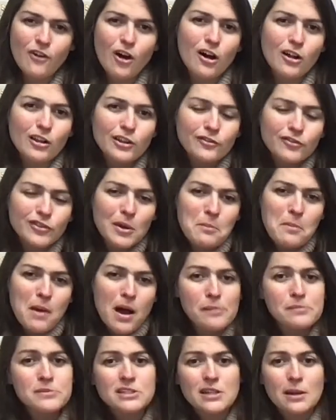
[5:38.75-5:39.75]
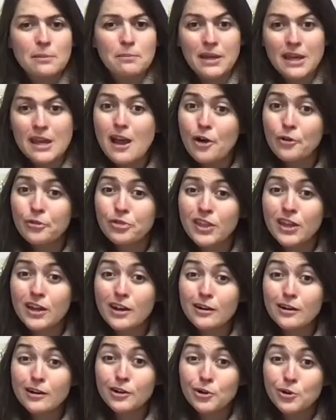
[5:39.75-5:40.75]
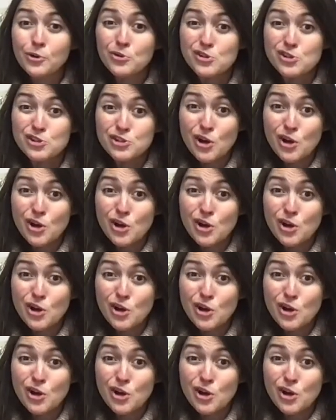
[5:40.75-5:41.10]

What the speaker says: all of the moms to be out there who